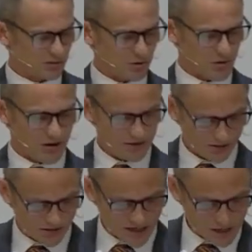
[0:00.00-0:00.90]
more,
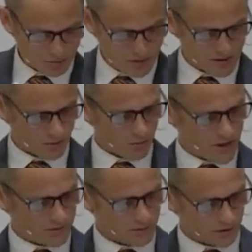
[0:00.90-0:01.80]
2 Peter
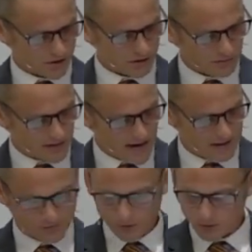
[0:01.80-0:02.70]
1, verses
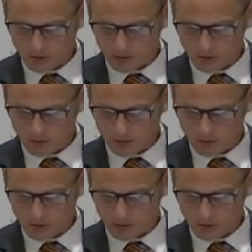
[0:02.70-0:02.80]
5 through